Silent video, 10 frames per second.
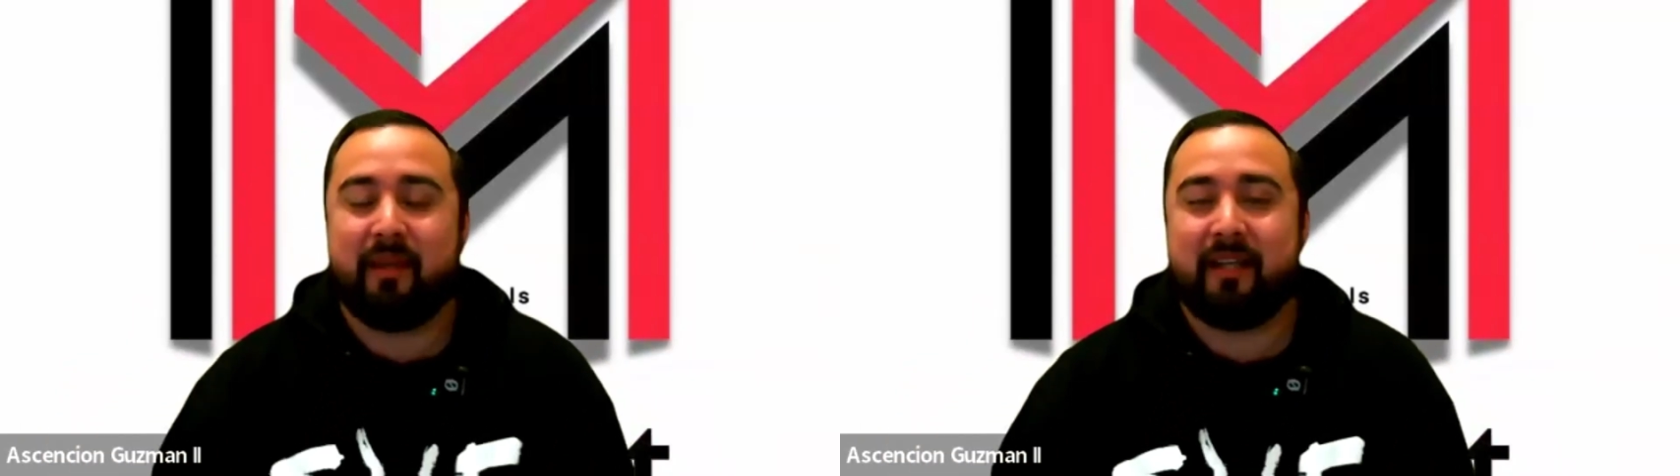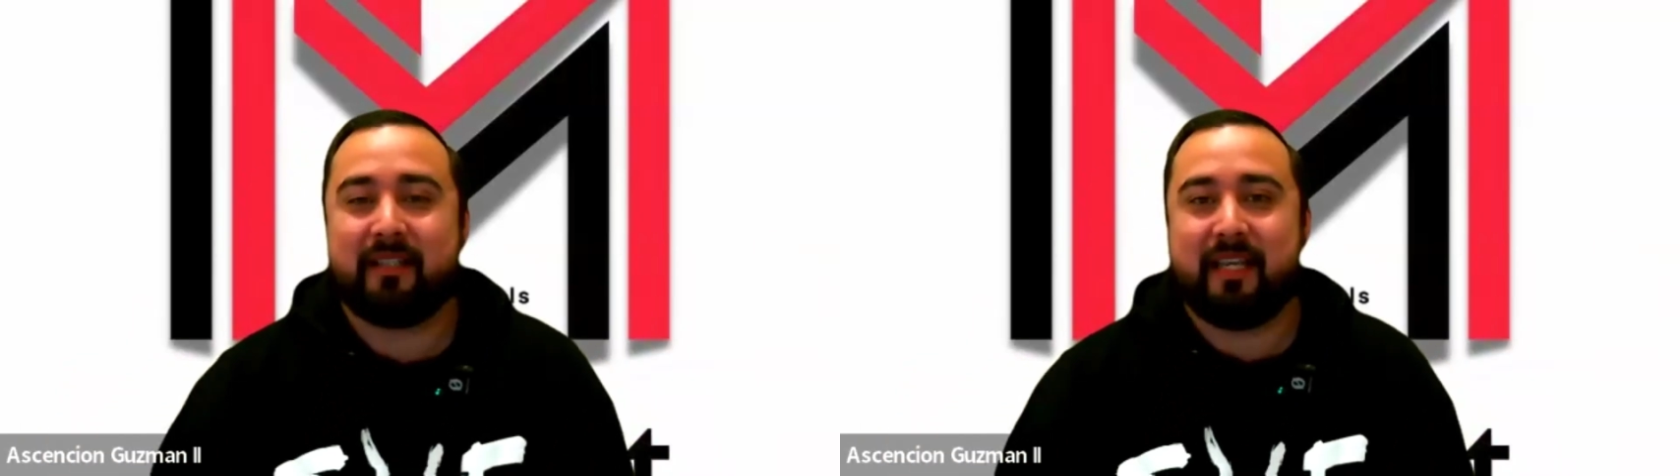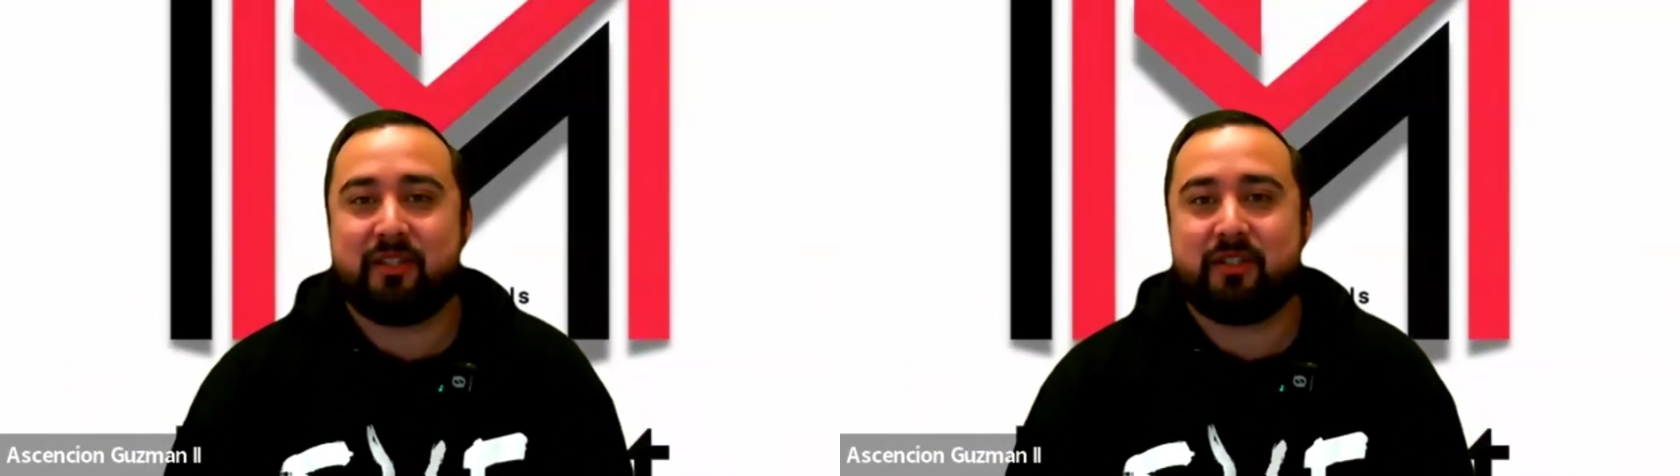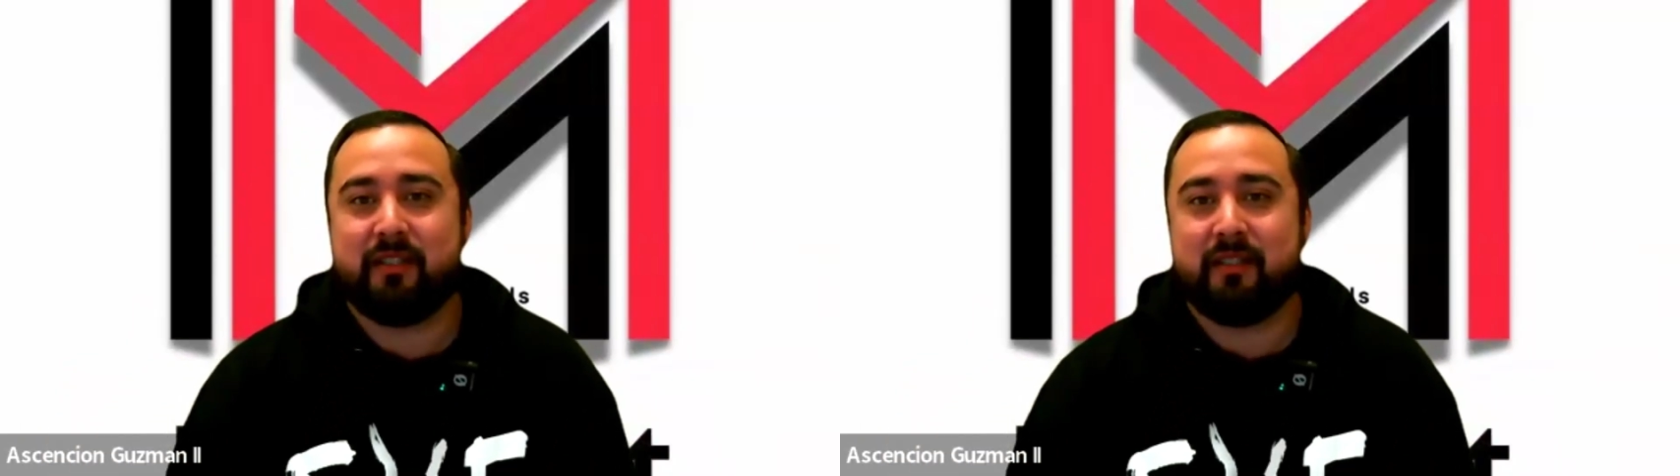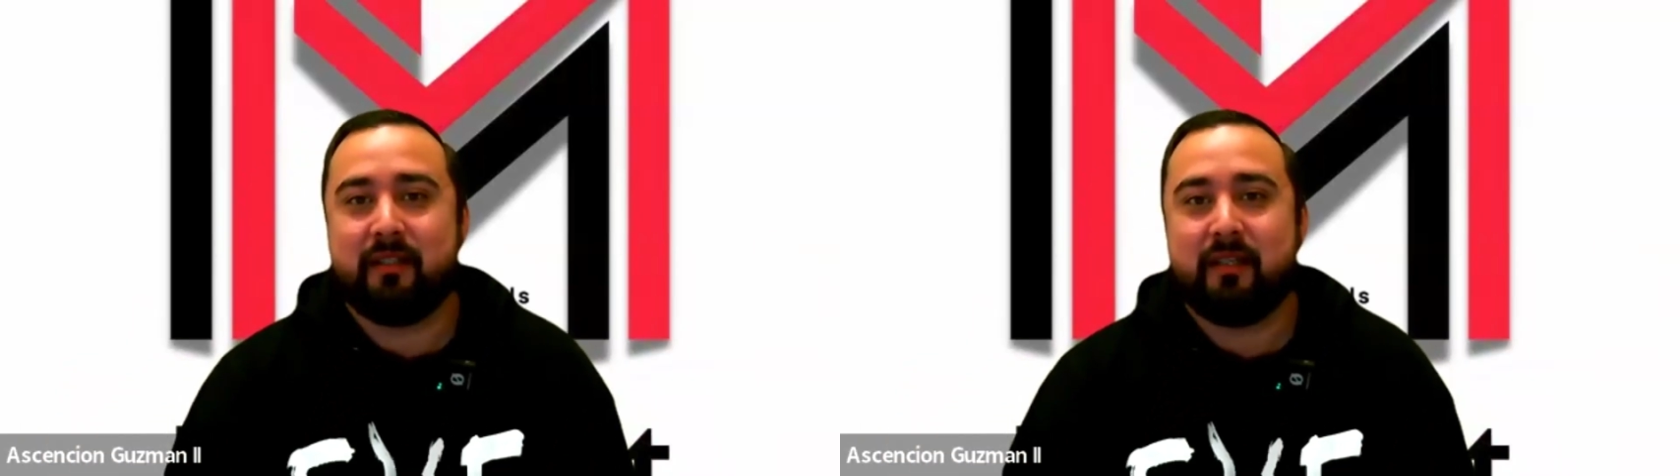the
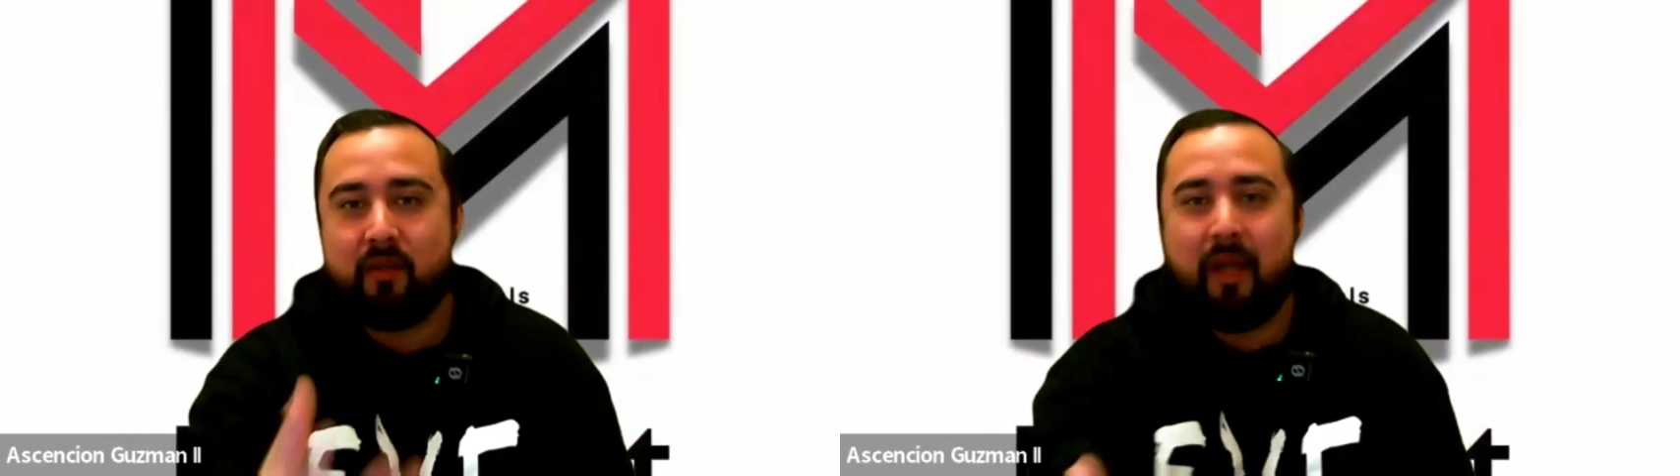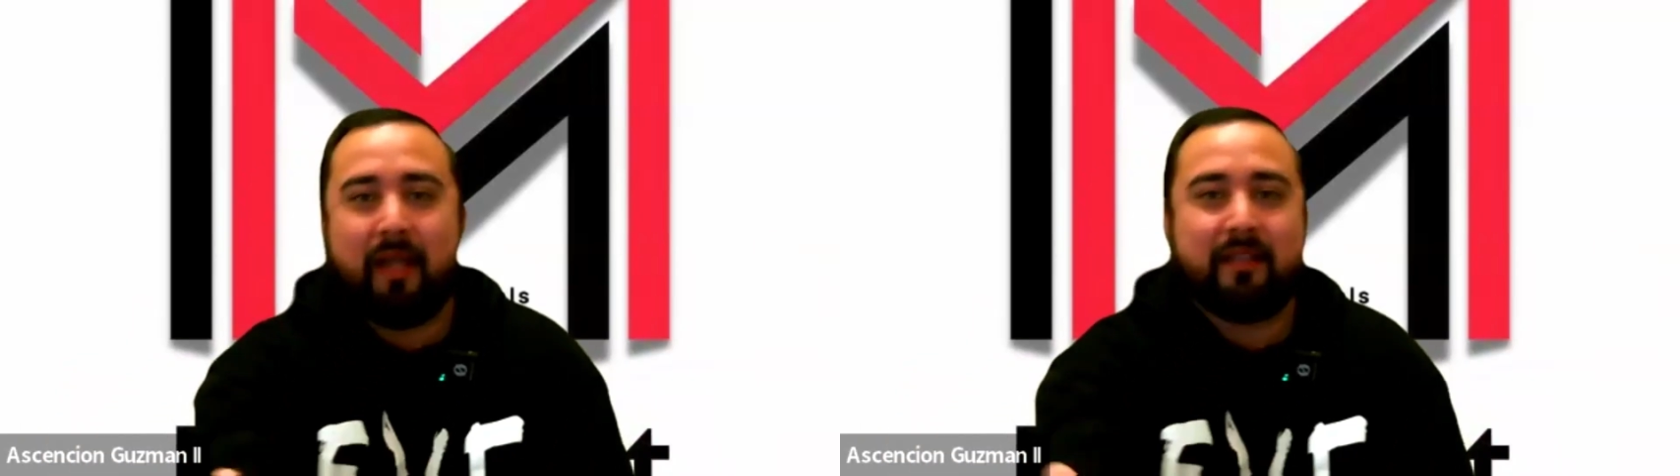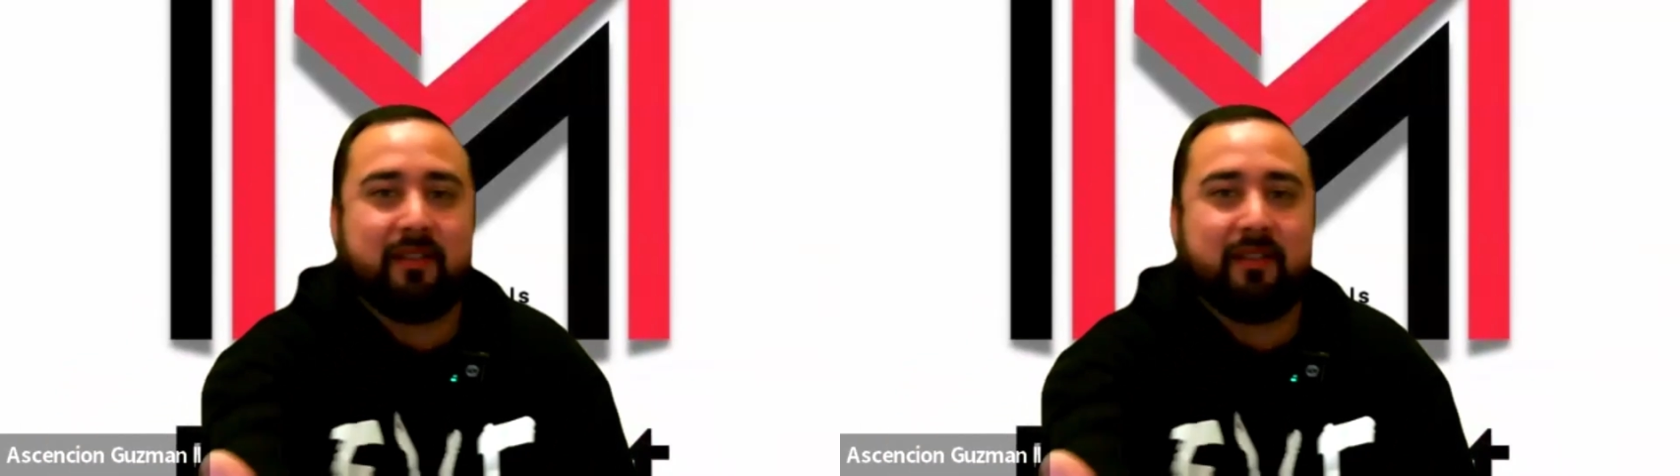meditation, you had